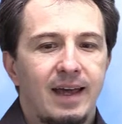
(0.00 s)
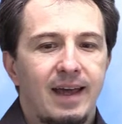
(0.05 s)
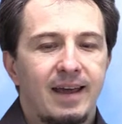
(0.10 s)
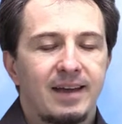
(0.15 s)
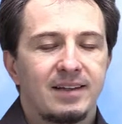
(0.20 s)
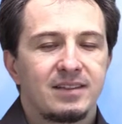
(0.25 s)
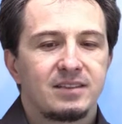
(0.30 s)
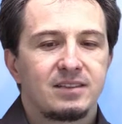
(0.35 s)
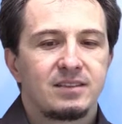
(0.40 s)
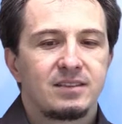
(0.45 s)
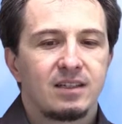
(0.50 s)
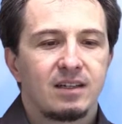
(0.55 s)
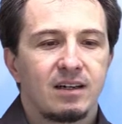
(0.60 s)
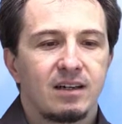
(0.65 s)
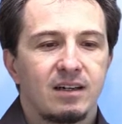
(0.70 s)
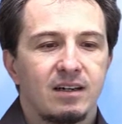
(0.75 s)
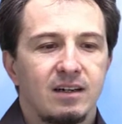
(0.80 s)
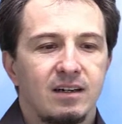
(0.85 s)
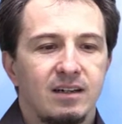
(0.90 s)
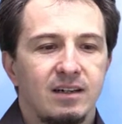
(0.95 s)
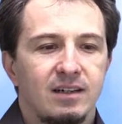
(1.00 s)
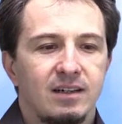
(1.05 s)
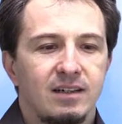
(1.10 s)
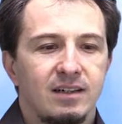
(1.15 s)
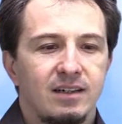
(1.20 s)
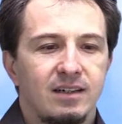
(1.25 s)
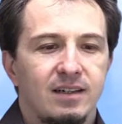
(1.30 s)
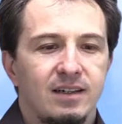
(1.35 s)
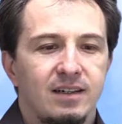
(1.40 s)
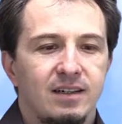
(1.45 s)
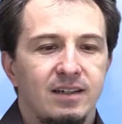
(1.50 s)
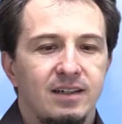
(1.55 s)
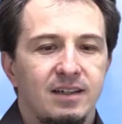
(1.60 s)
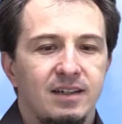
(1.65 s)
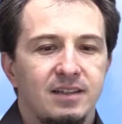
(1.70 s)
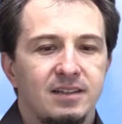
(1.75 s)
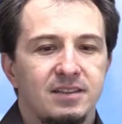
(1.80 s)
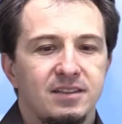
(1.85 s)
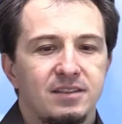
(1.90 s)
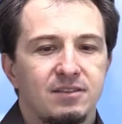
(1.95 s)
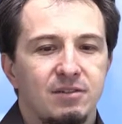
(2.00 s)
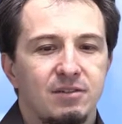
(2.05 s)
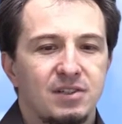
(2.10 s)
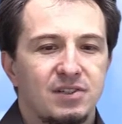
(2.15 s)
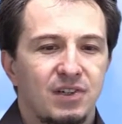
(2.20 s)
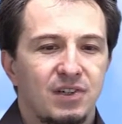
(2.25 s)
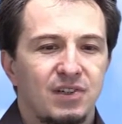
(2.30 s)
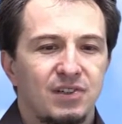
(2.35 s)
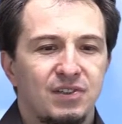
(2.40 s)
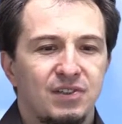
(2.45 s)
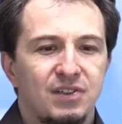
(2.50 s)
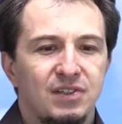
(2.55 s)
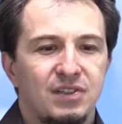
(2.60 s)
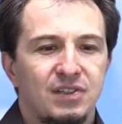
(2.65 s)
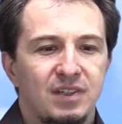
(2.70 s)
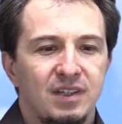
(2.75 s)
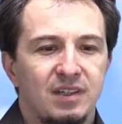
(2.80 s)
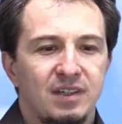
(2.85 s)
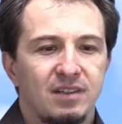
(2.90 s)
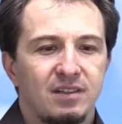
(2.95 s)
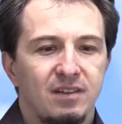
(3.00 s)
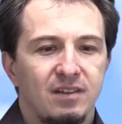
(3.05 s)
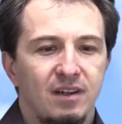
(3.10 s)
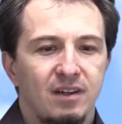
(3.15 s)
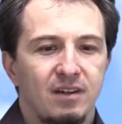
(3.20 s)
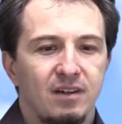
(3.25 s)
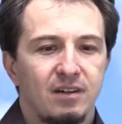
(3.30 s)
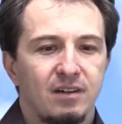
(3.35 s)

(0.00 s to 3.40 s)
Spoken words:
and it resulted in